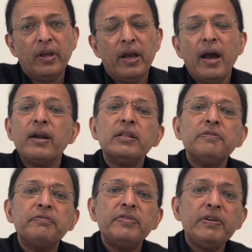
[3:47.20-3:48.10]
Under the
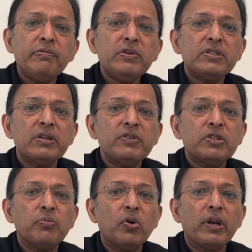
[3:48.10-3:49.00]
fee for service
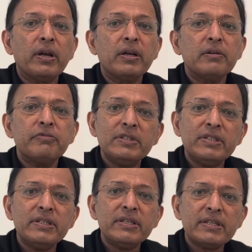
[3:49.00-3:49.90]
model,
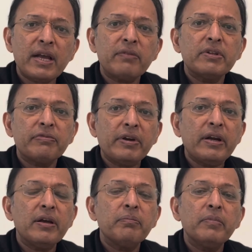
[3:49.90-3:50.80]
physicians have the
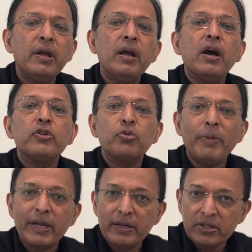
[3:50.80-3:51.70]
freedom to
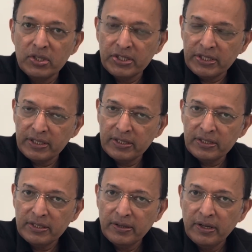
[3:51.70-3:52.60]
make decisions
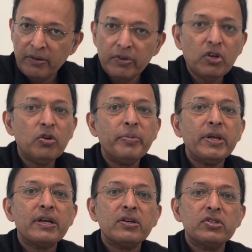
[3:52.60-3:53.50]
without being
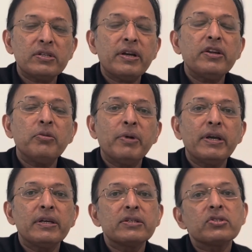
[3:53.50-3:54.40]
constrained
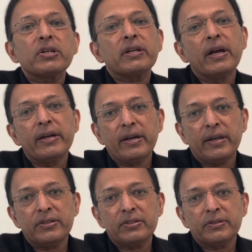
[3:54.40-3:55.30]
by strict
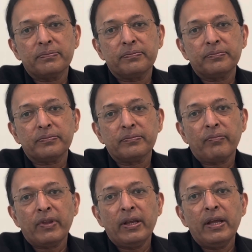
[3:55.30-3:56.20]
guidelines.
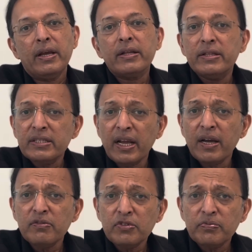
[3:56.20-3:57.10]
This
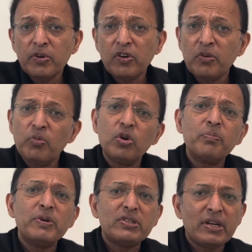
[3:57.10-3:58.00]
allows for more
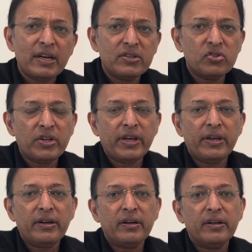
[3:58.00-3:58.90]
personalized
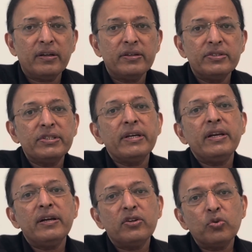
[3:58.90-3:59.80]
care
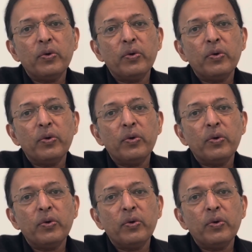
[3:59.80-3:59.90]
tailored to